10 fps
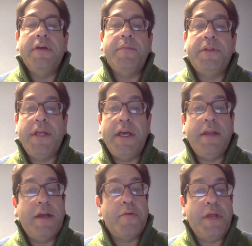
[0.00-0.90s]
But
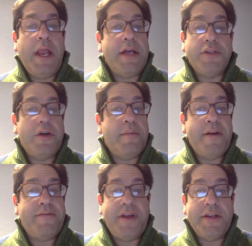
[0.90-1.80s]
then I realize all
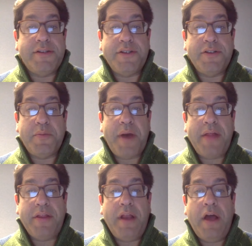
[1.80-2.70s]
my fantasies are
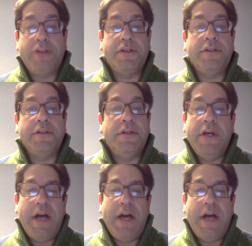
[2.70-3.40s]
pathological.